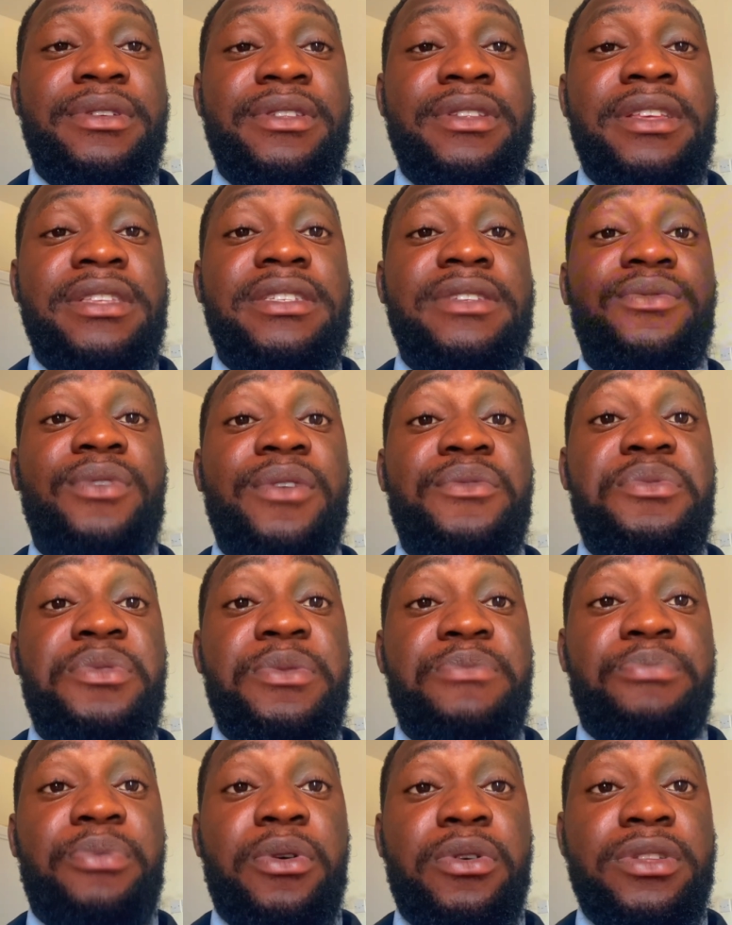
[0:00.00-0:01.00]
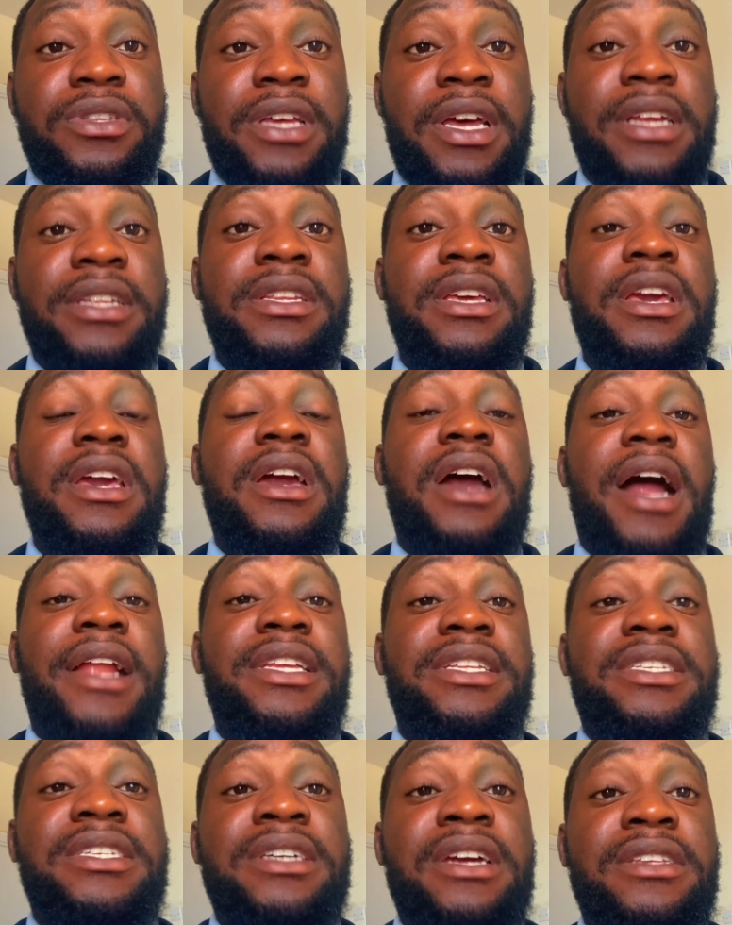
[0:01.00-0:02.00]
This is very important.
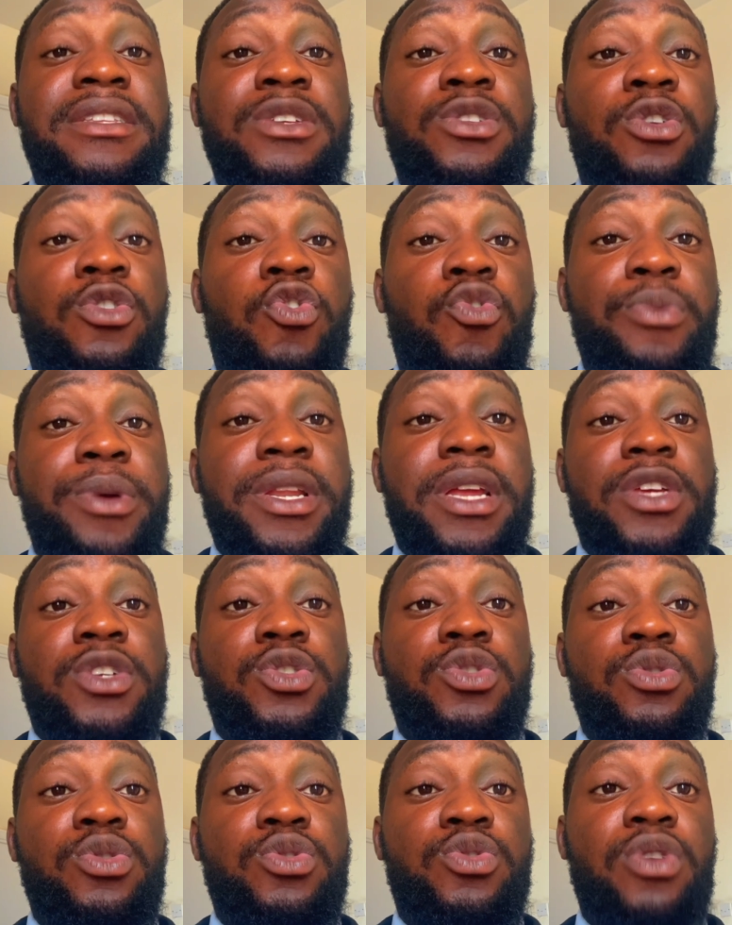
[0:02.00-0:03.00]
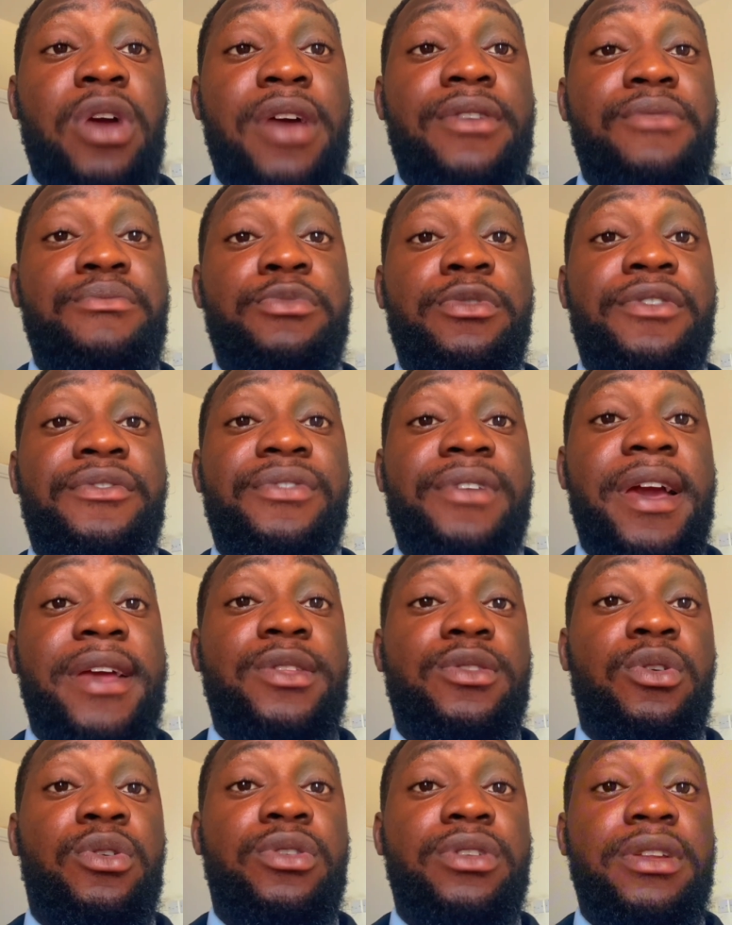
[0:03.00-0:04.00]
An itinerary is a document that shows you have a
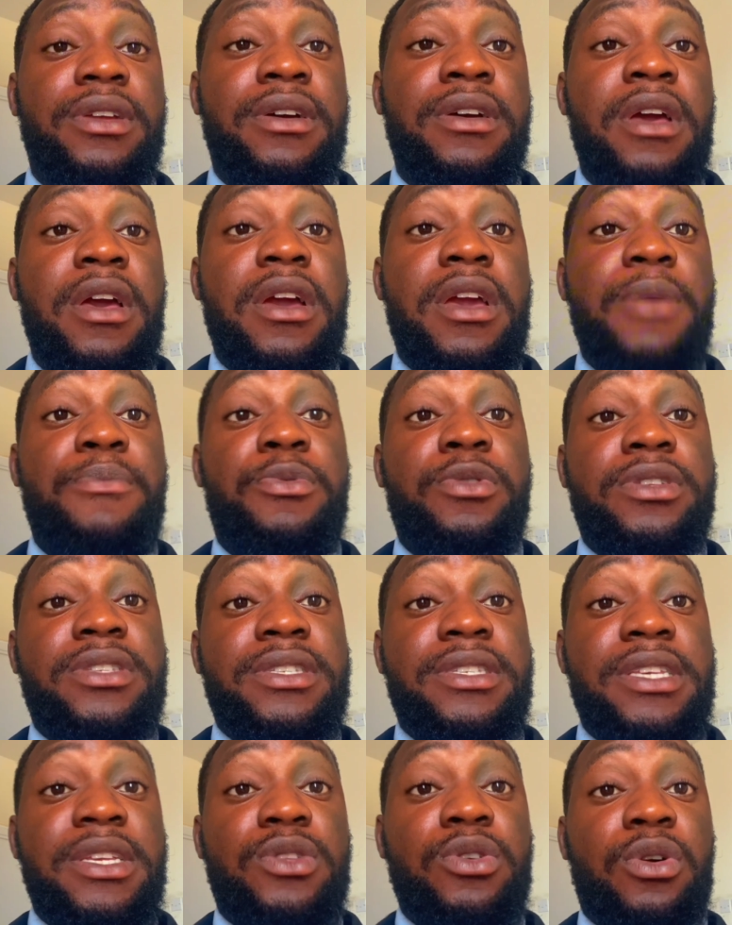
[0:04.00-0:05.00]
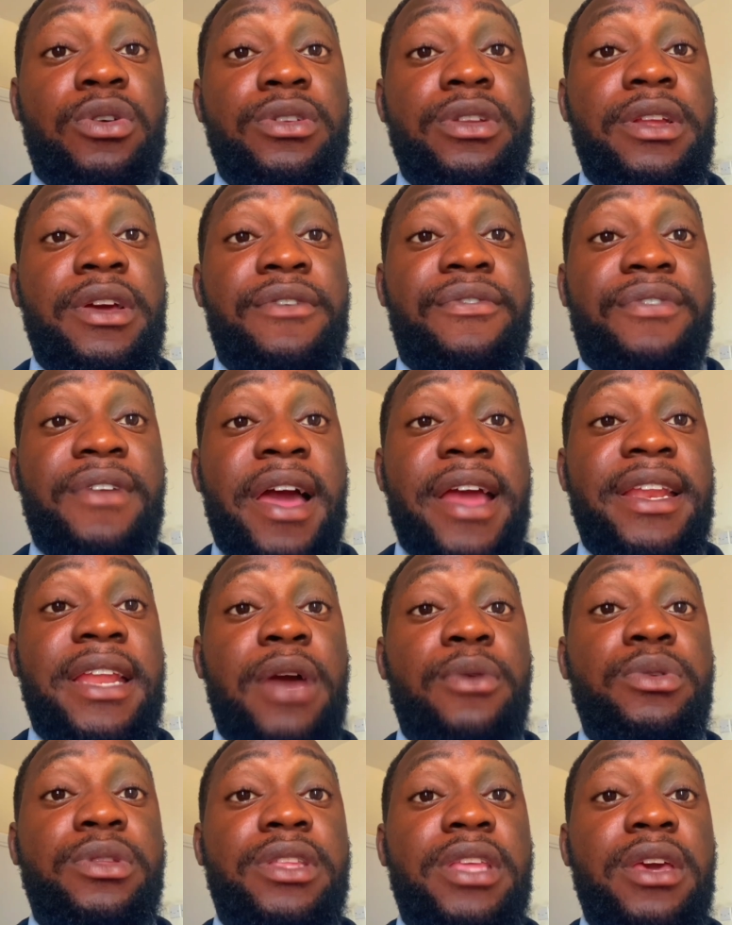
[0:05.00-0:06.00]
book seat on a flight
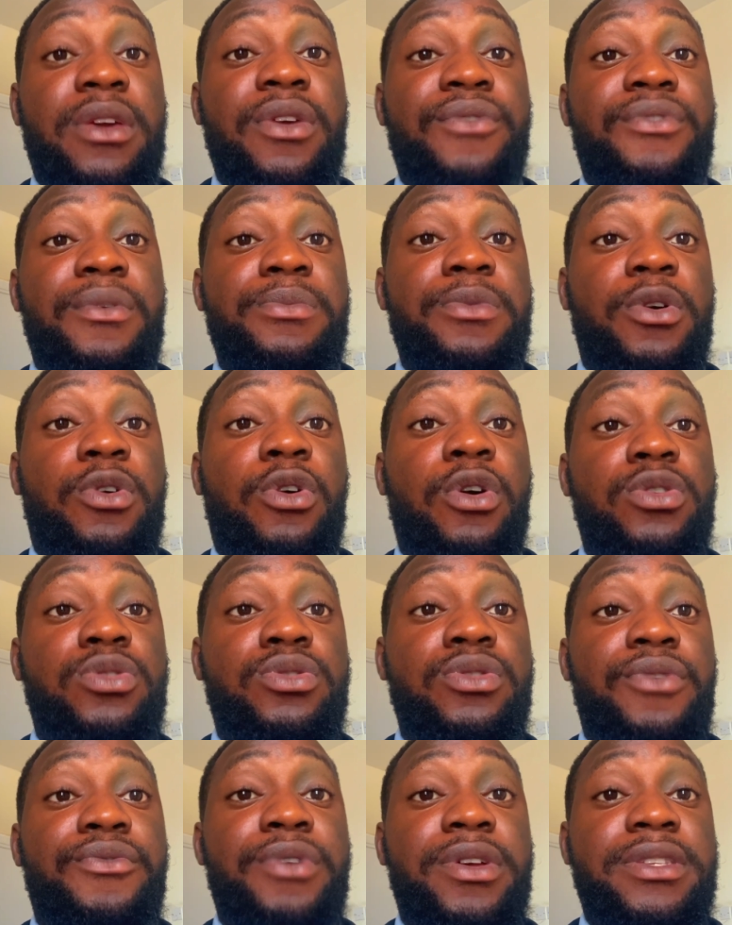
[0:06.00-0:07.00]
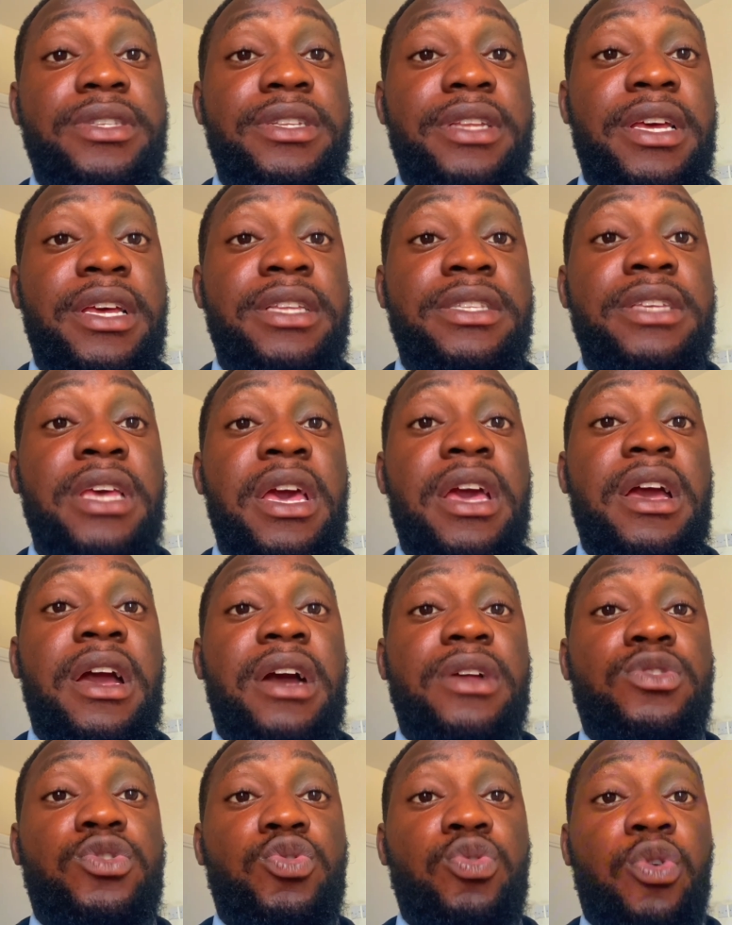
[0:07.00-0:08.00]
that will take you from your country of residence
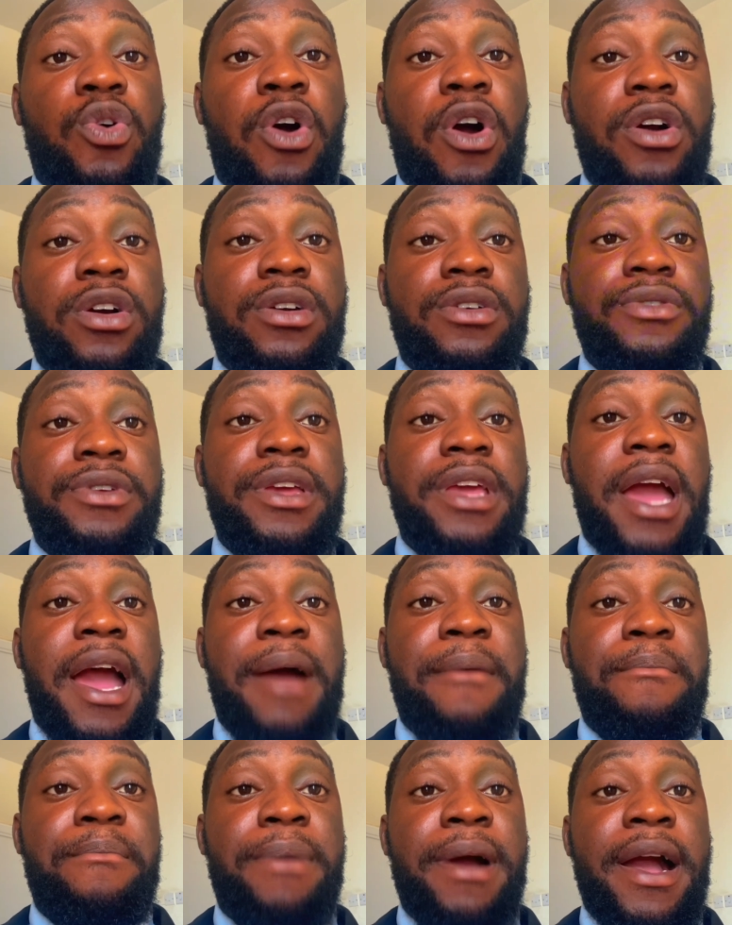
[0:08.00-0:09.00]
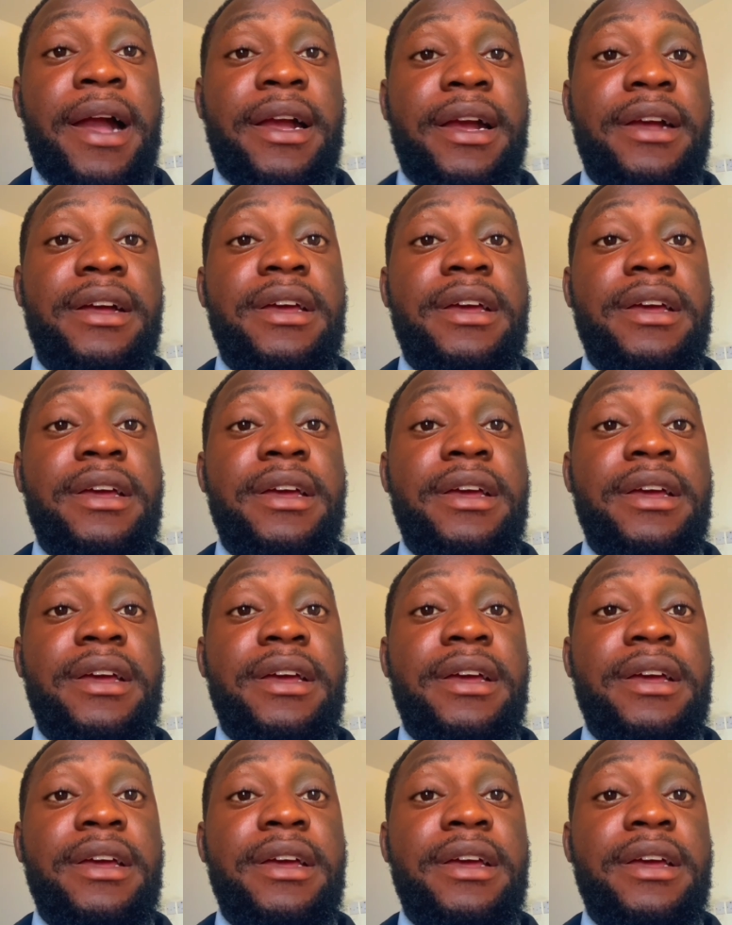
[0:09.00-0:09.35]
to Hungary and back.